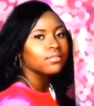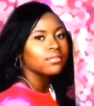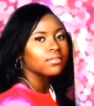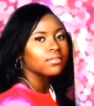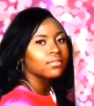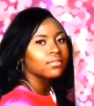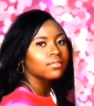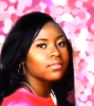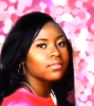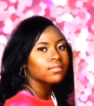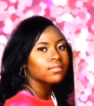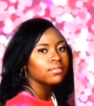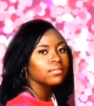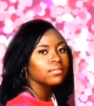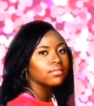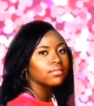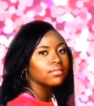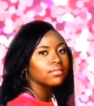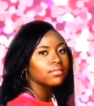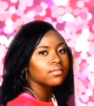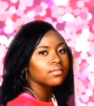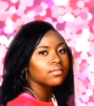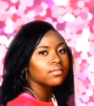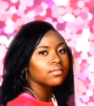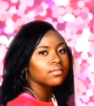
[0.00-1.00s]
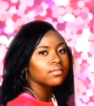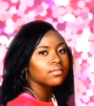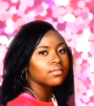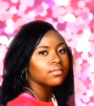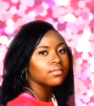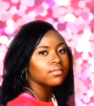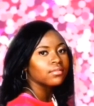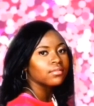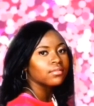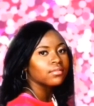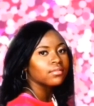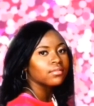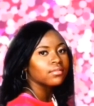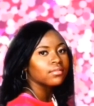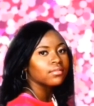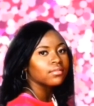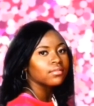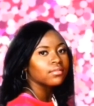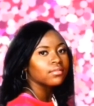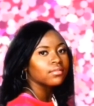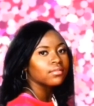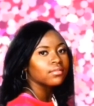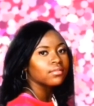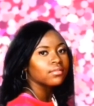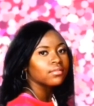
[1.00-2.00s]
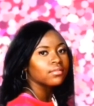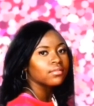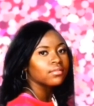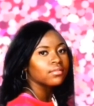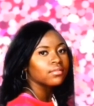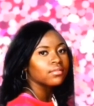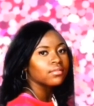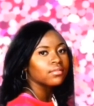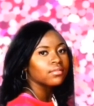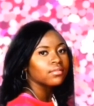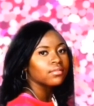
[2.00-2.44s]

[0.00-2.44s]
(silence)